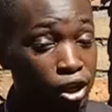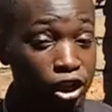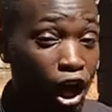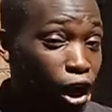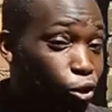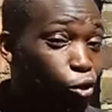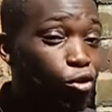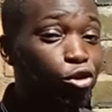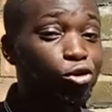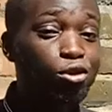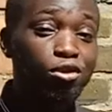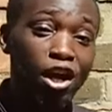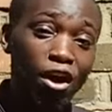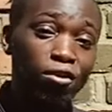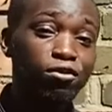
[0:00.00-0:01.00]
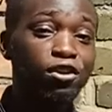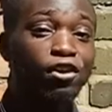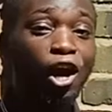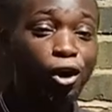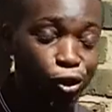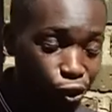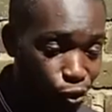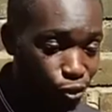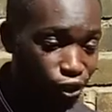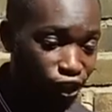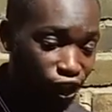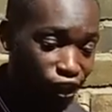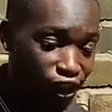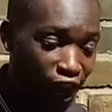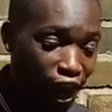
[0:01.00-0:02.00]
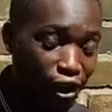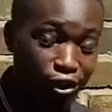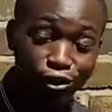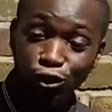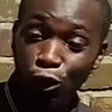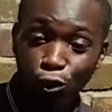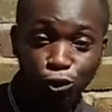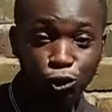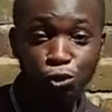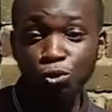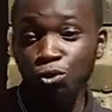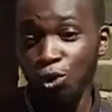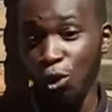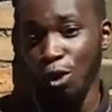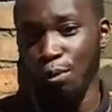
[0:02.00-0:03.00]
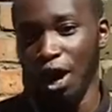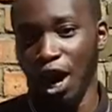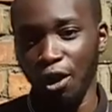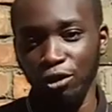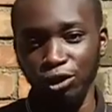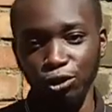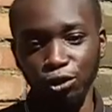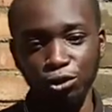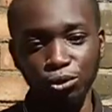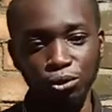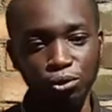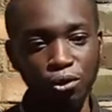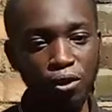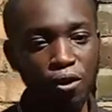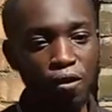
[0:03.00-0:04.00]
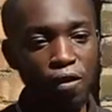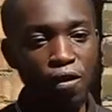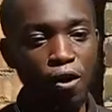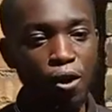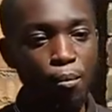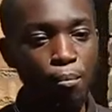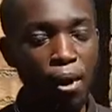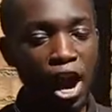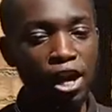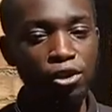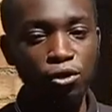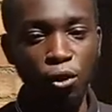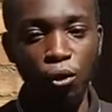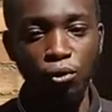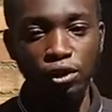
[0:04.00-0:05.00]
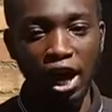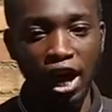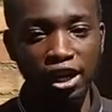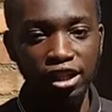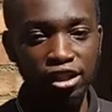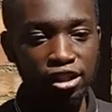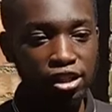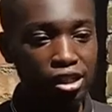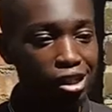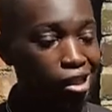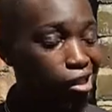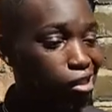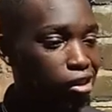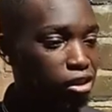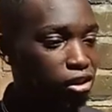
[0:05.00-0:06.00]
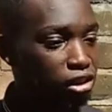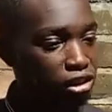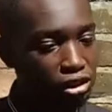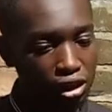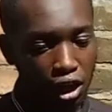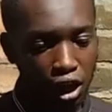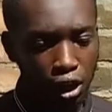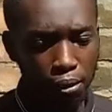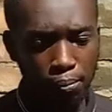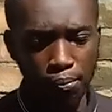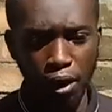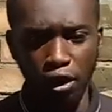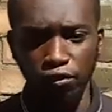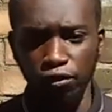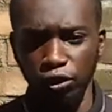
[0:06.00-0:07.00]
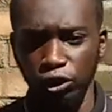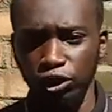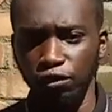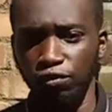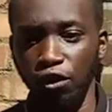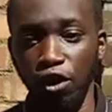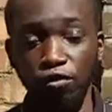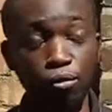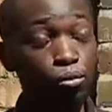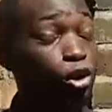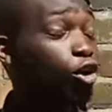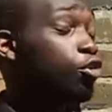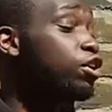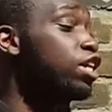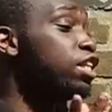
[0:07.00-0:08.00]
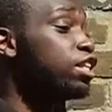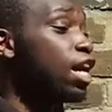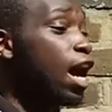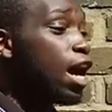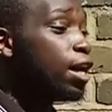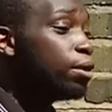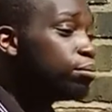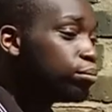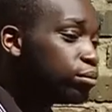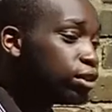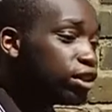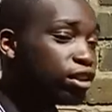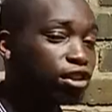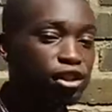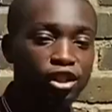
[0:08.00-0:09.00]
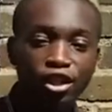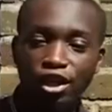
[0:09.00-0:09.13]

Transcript: Now, I don't agree with everything Aristotle says. Like, those who know about Aristotle might know that he is um, a philosopher from the Greek times.